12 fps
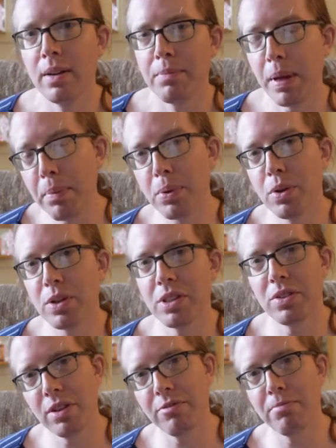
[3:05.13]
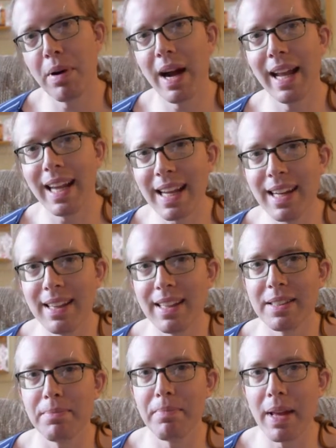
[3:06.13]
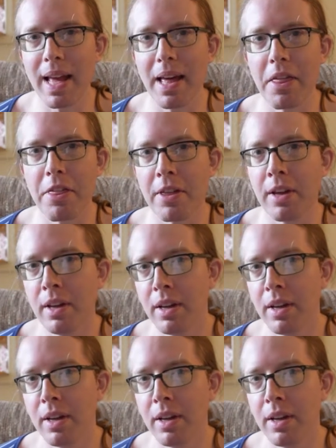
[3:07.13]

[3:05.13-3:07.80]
people who are sort of buying into this myth,